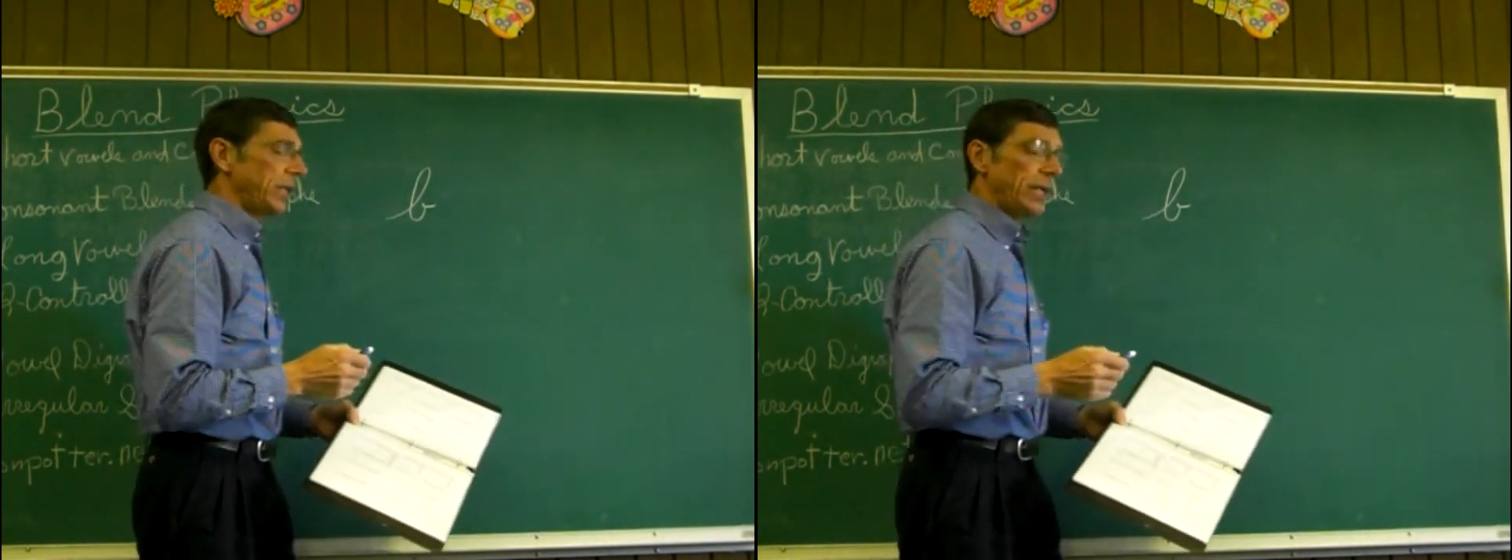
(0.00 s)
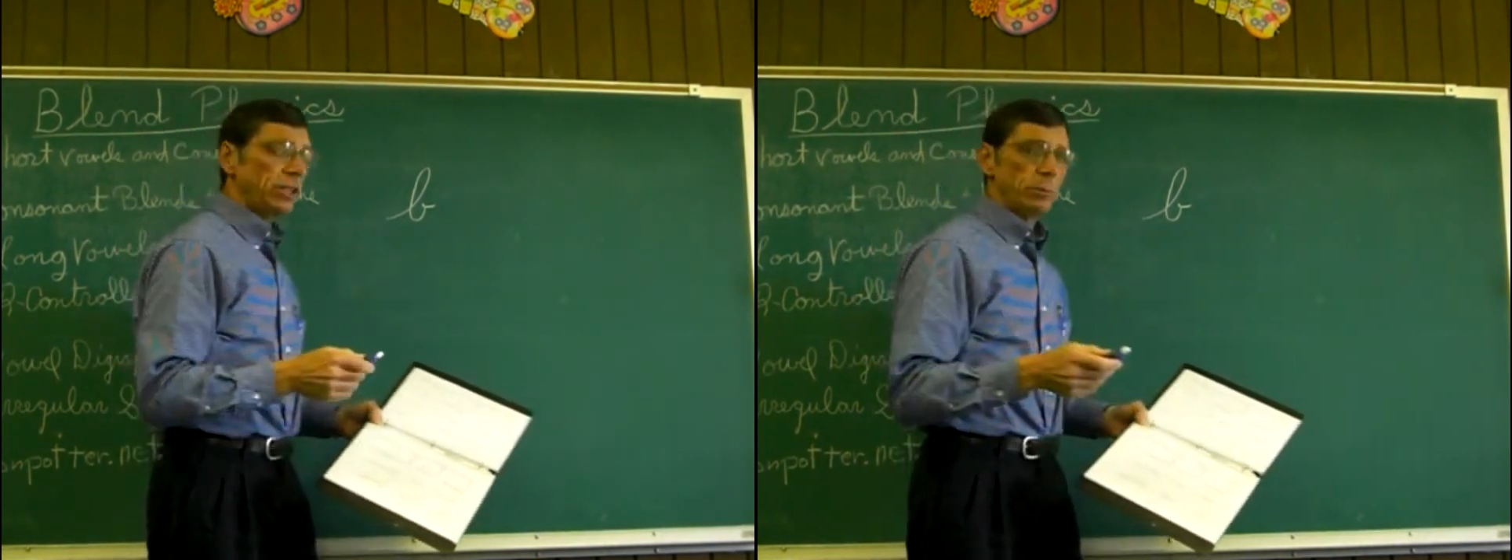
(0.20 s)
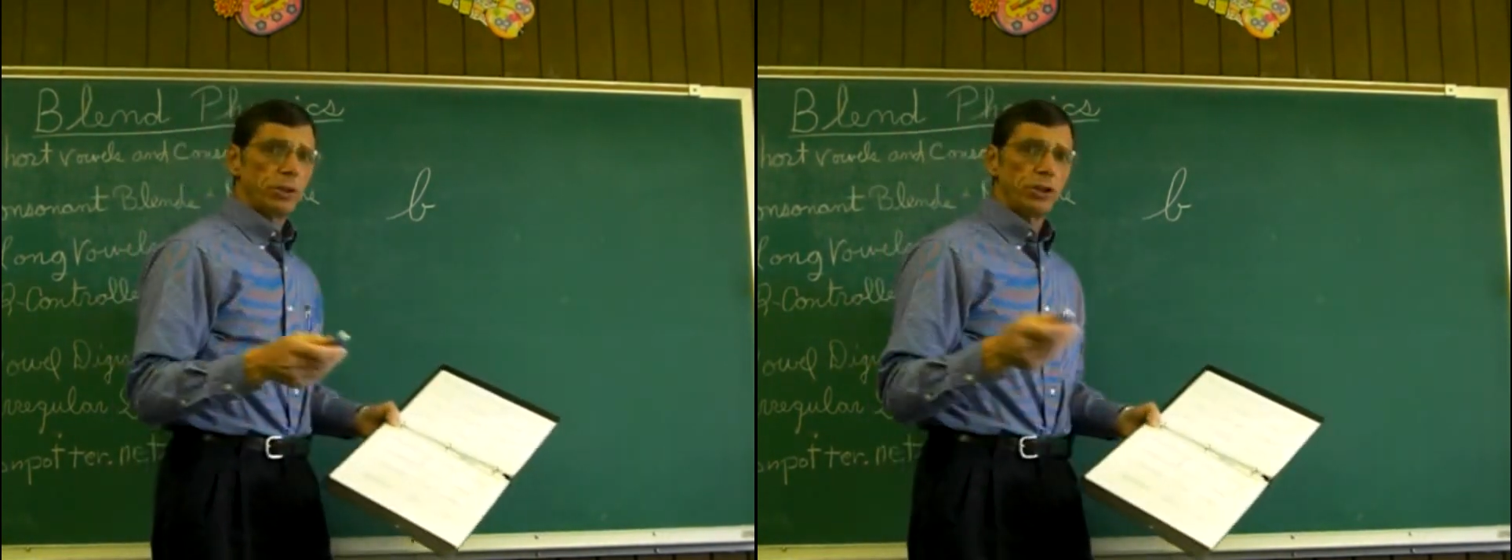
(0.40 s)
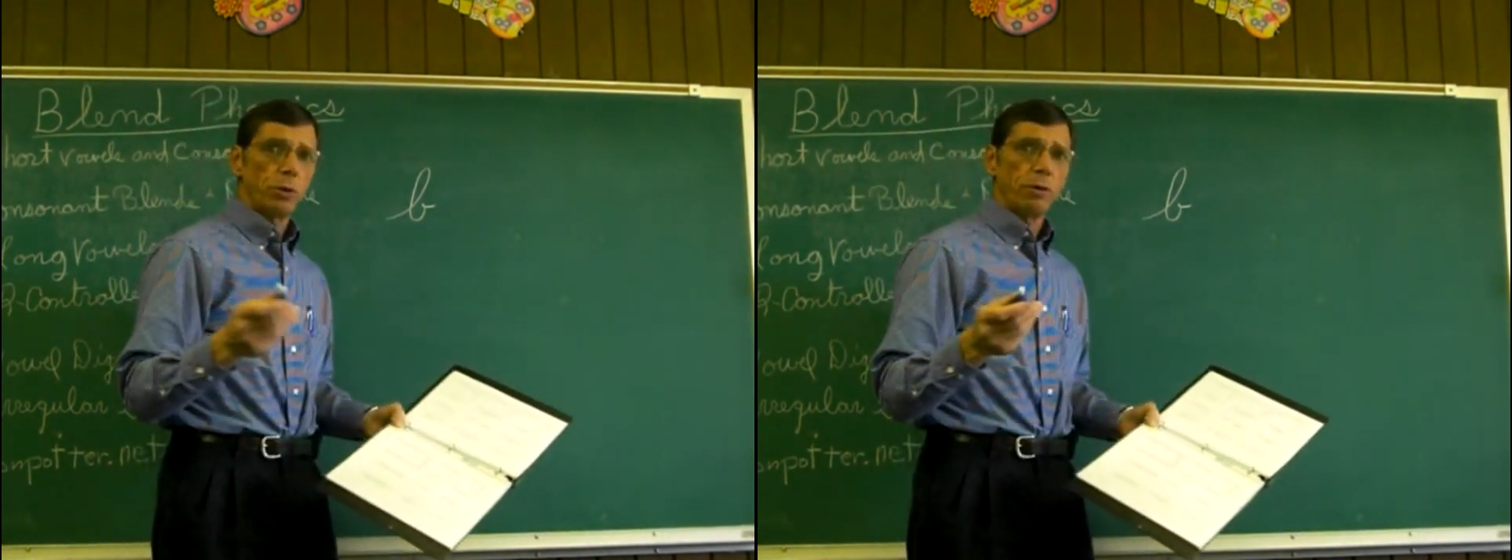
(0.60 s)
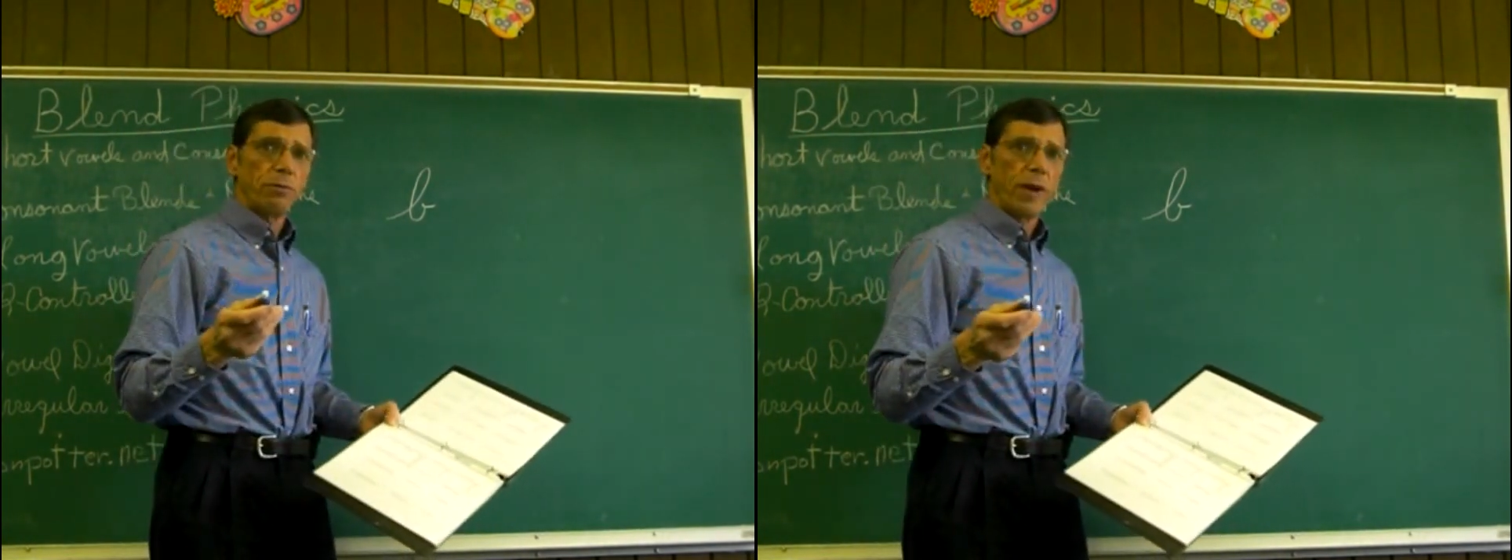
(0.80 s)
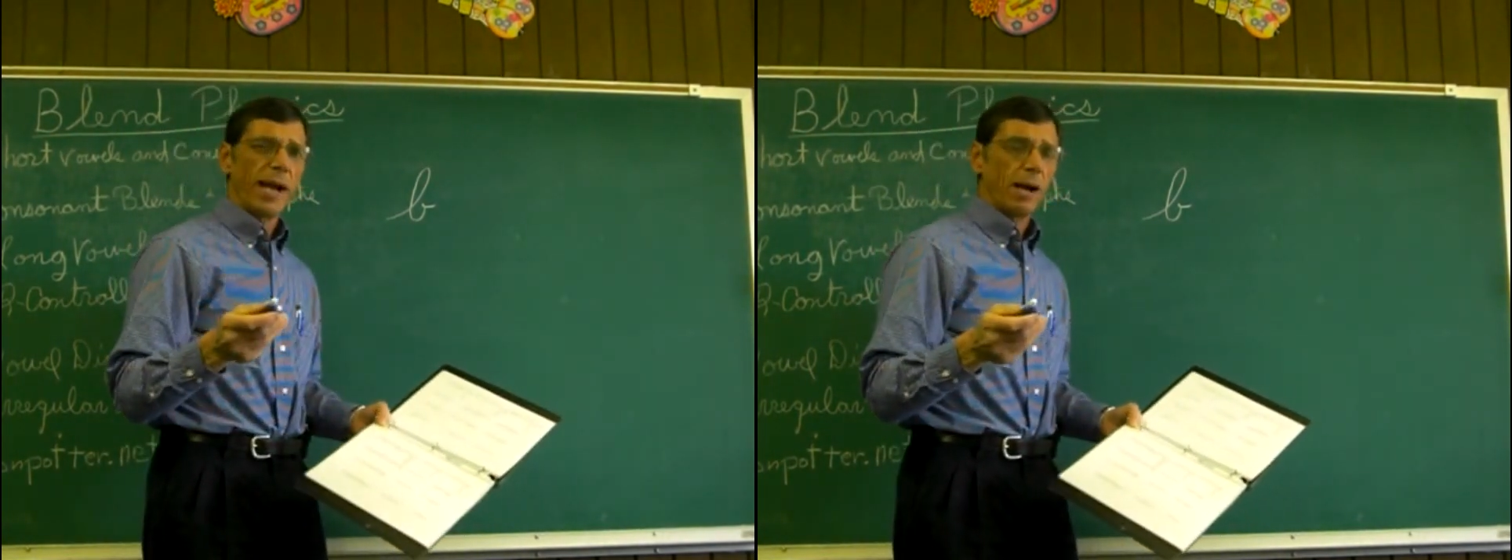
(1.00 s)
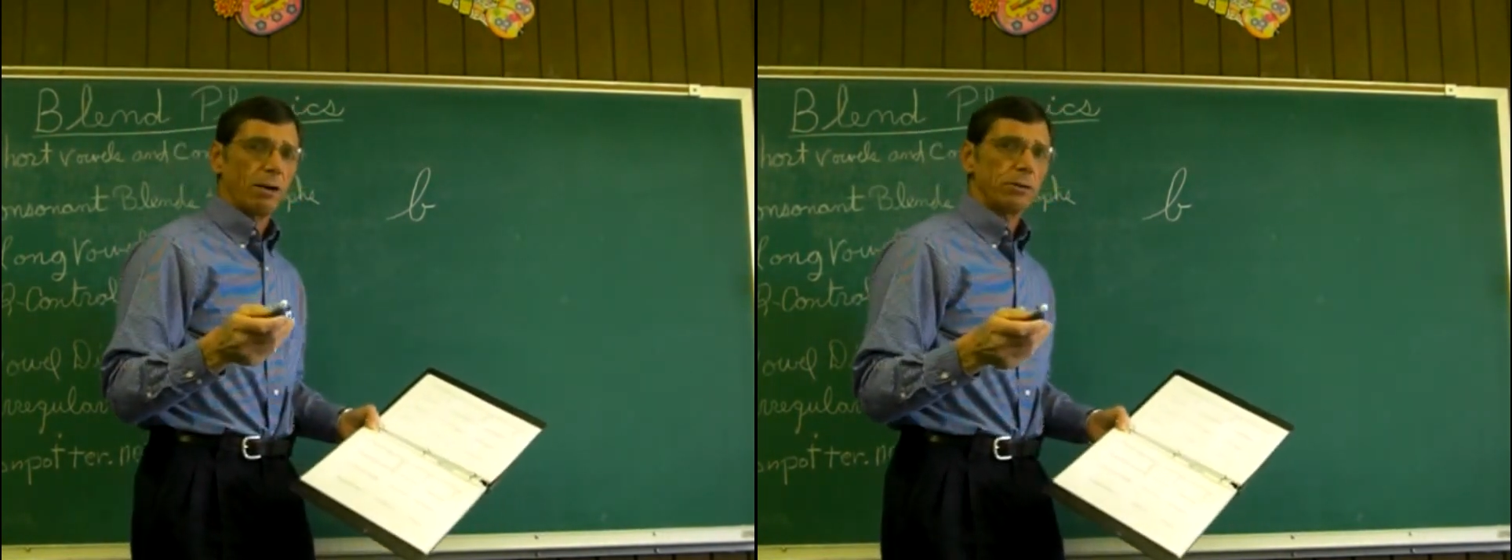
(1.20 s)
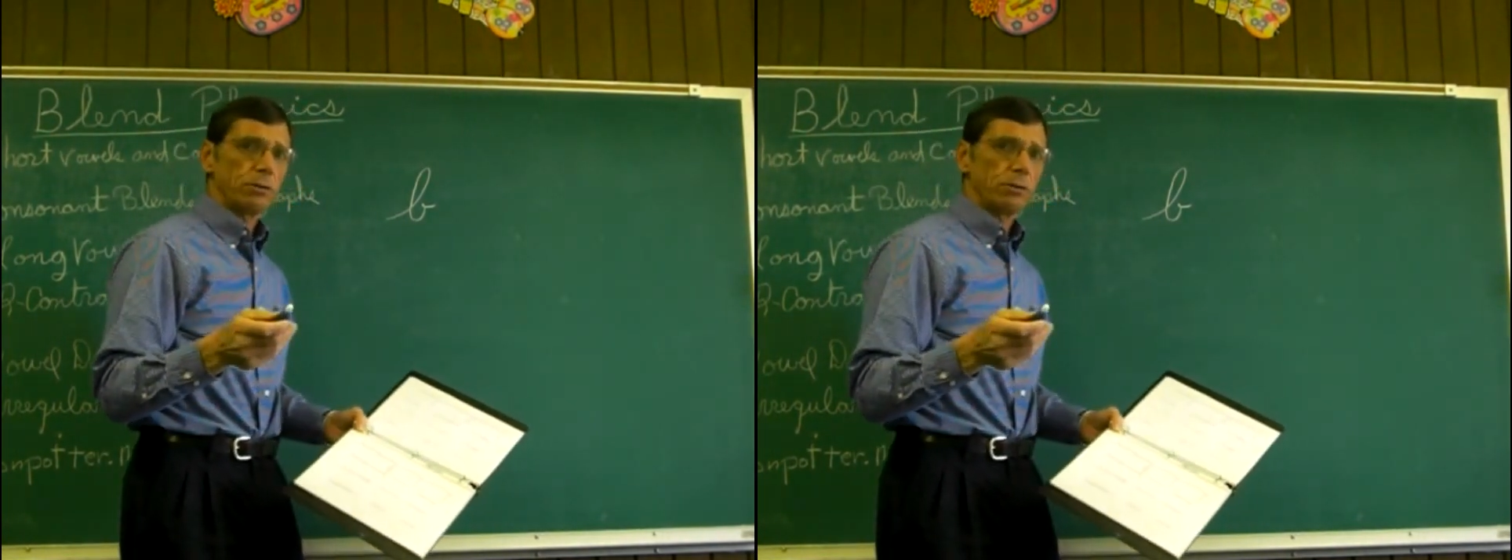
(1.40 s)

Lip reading: to teach in the short vowel.